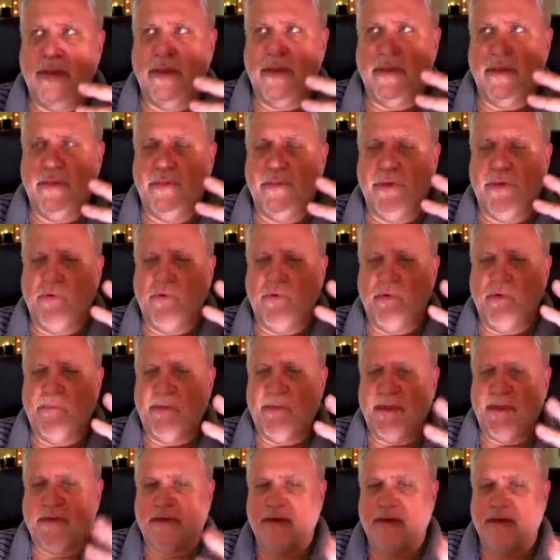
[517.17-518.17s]
there will
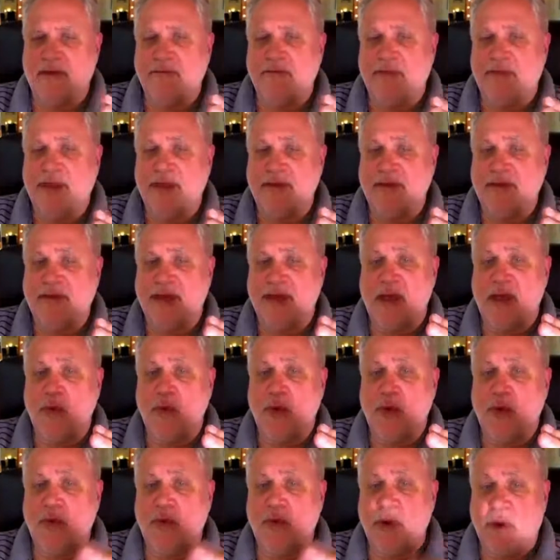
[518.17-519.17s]
be some things they
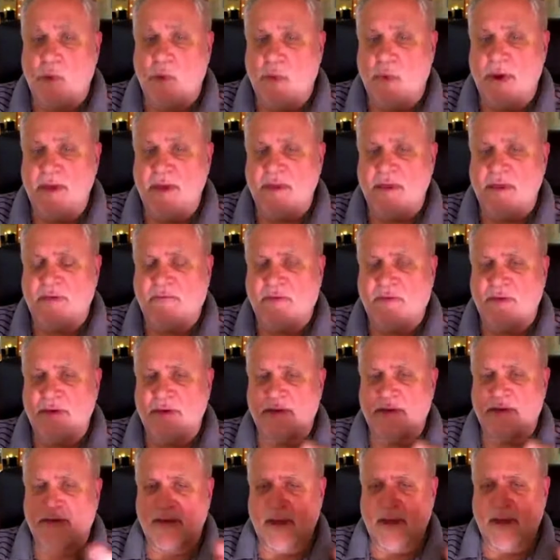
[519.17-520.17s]
will request for the
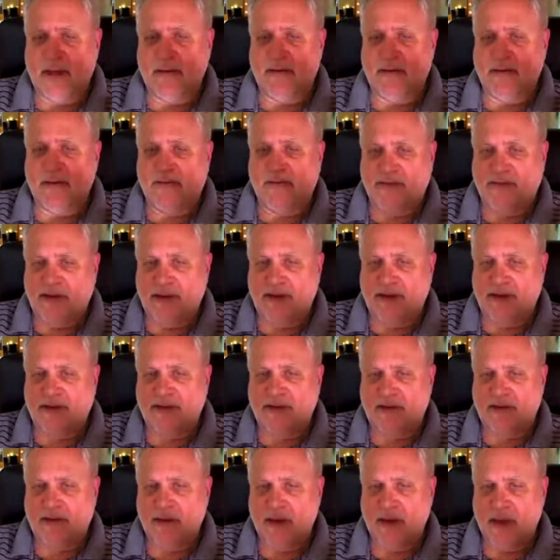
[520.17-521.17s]
seller to
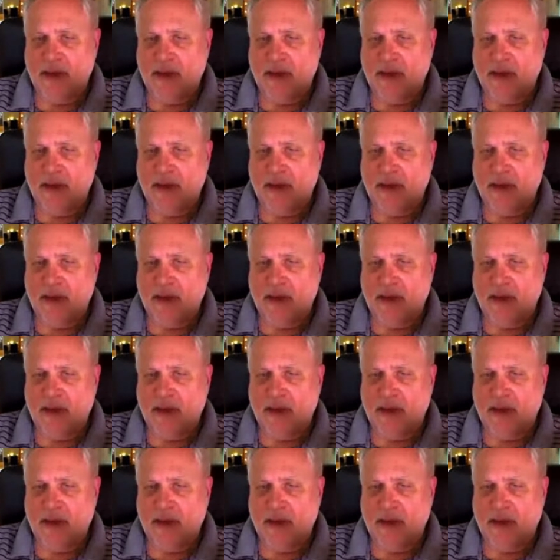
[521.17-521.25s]
fix.